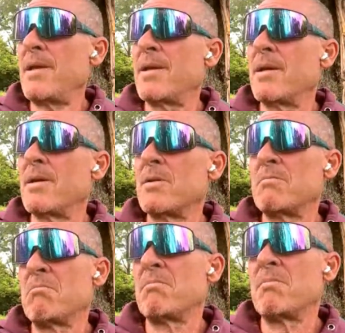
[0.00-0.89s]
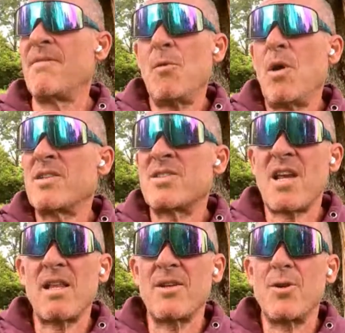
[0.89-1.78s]
If you want to
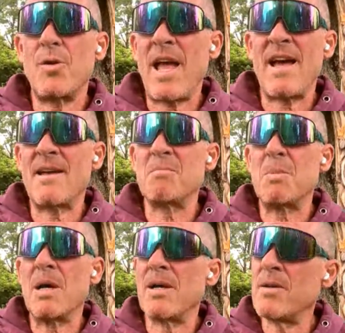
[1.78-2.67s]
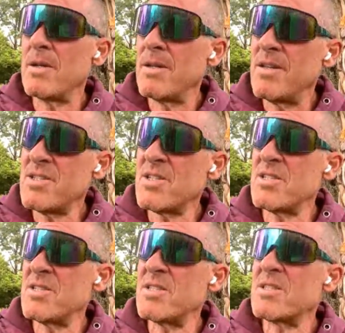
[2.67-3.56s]
sell it, you can, but this
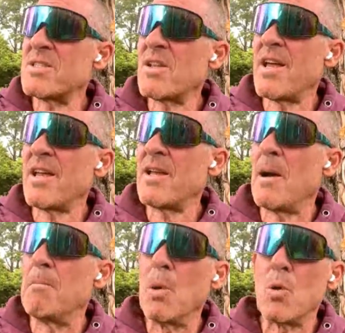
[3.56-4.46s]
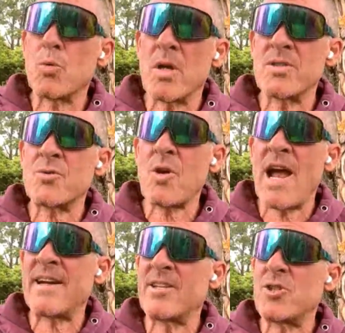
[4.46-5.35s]
is like a bull run
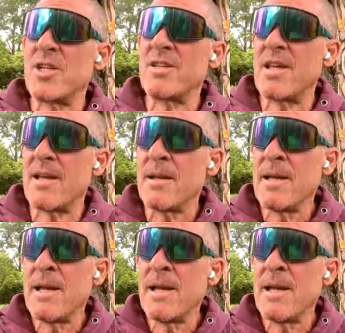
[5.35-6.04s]
strategy that